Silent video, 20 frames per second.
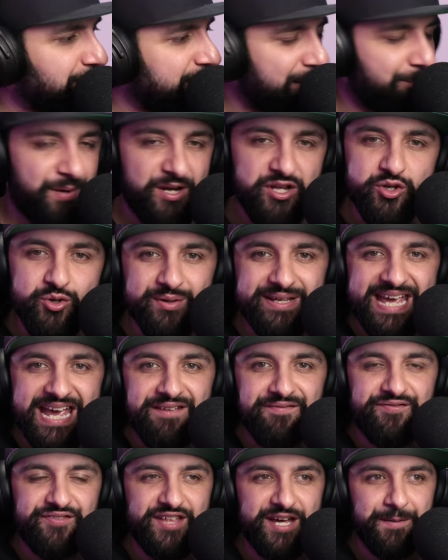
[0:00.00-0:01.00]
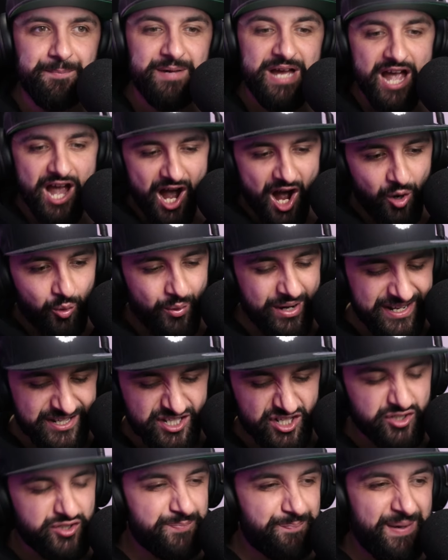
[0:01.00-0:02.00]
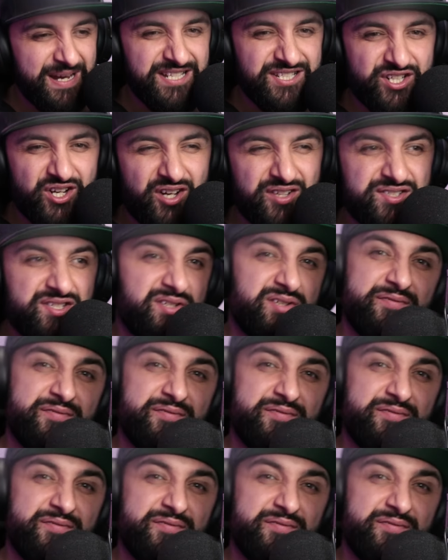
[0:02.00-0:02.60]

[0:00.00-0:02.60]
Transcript: But you give them a Windows-based console